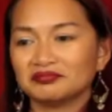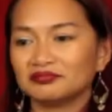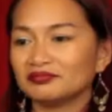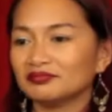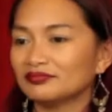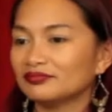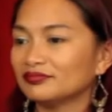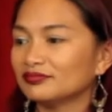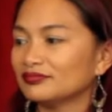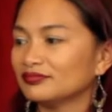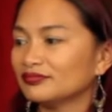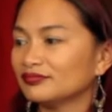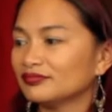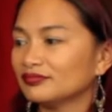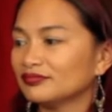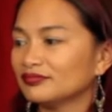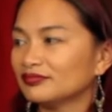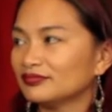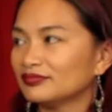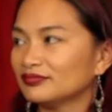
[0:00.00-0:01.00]

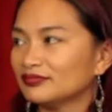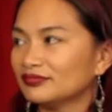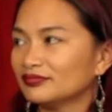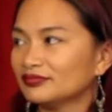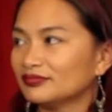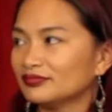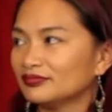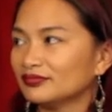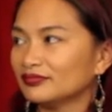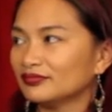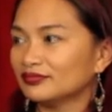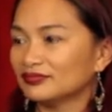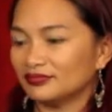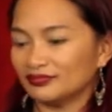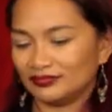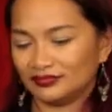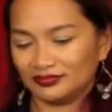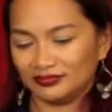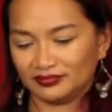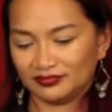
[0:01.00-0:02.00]

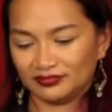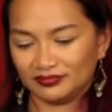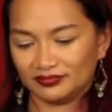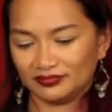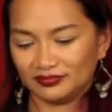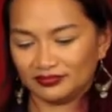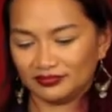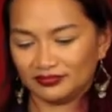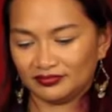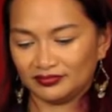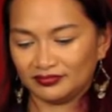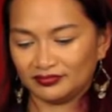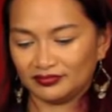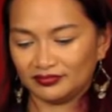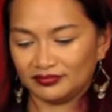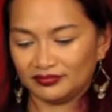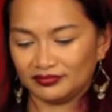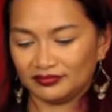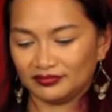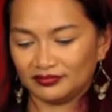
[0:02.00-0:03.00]

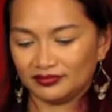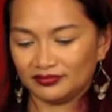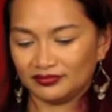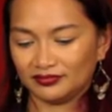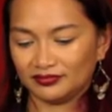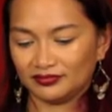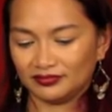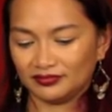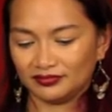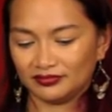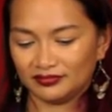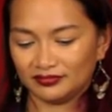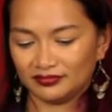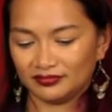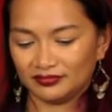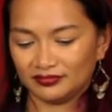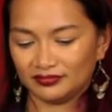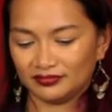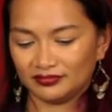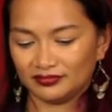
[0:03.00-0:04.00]

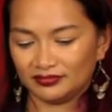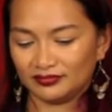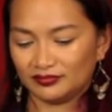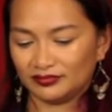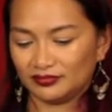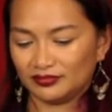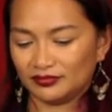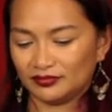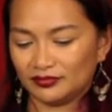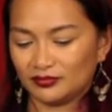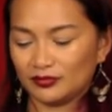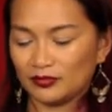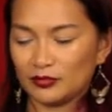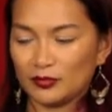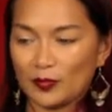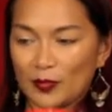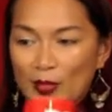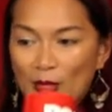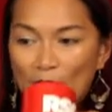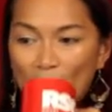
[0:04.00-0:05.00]

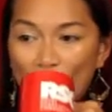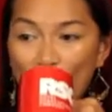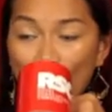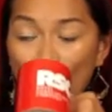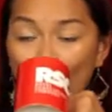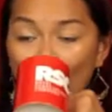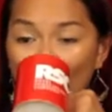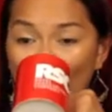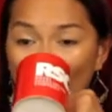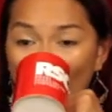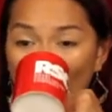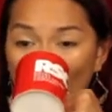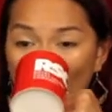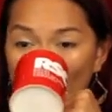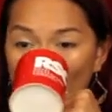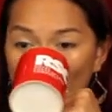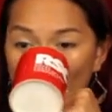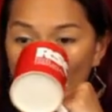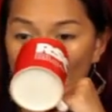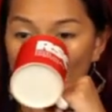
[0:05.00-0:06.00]

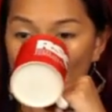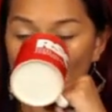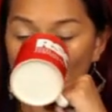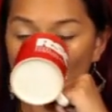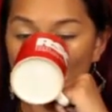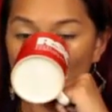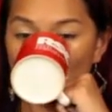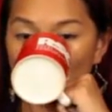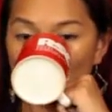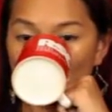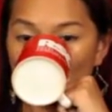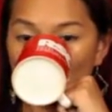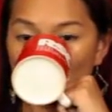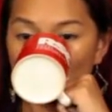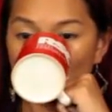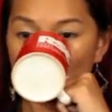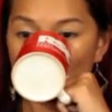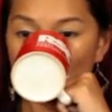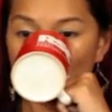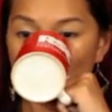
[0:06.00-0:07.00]

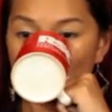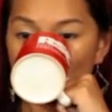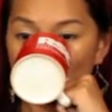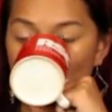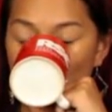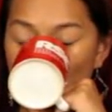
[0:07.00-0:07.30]
This person isn't speaking.